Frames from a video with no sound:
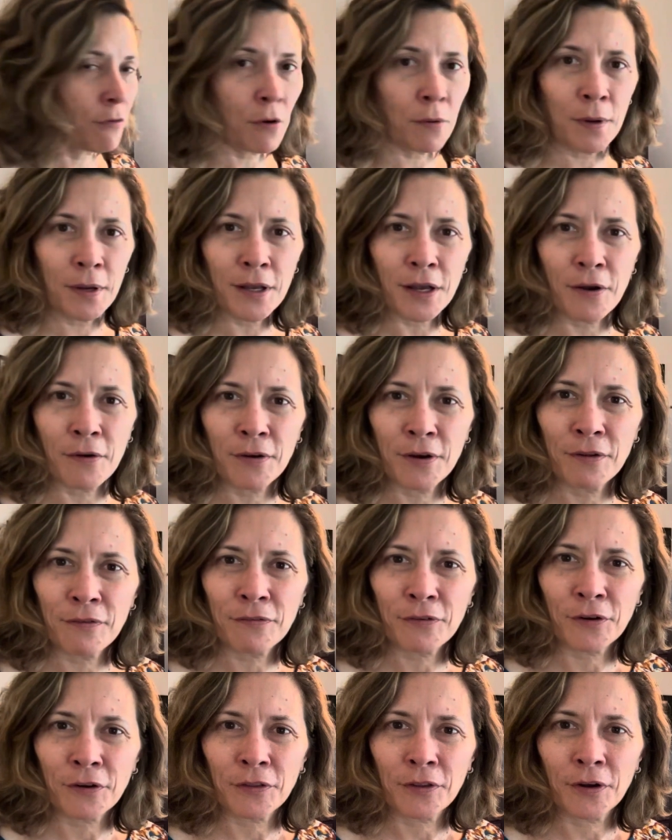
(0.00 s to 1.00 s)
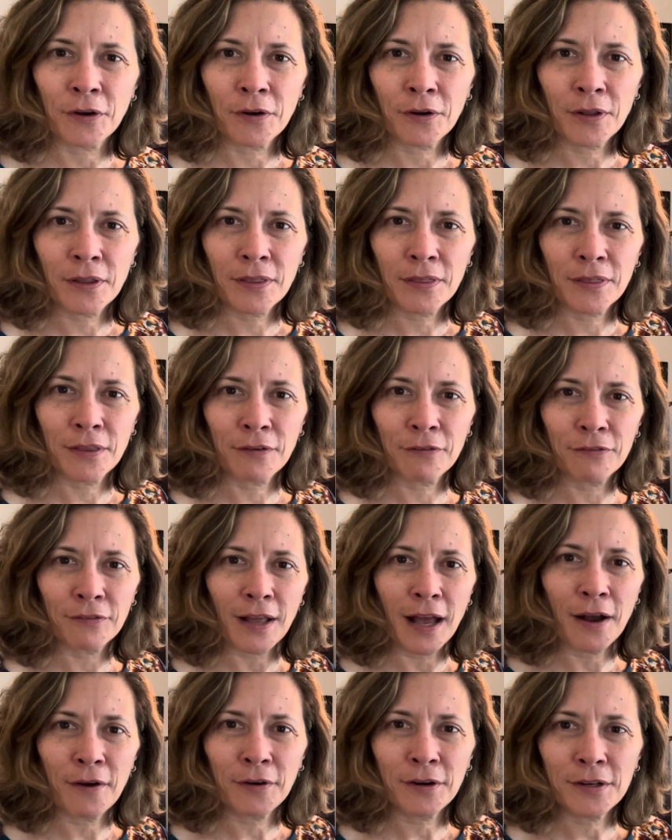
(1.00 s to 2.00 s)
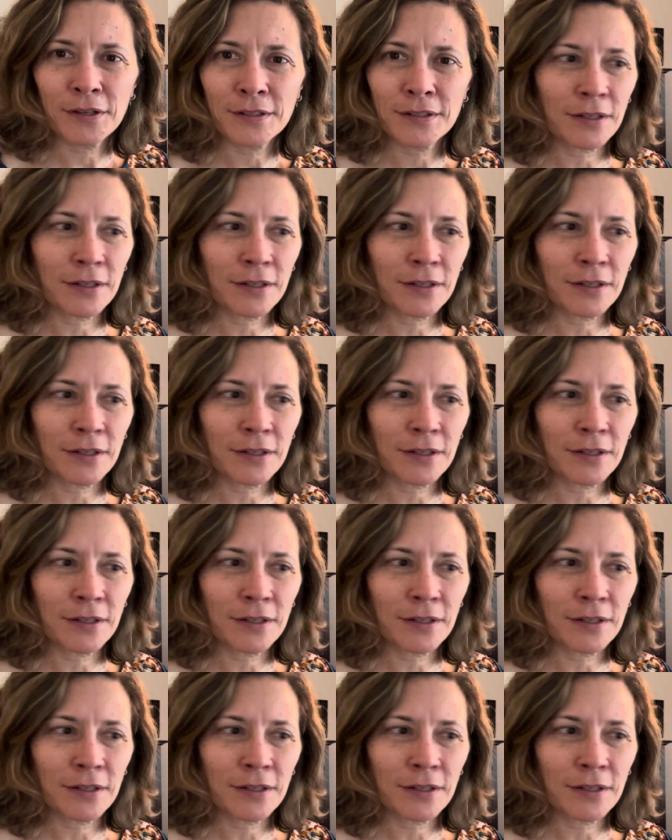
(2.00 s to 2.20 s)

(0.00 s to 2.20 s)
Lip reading: we go any further, the flowers,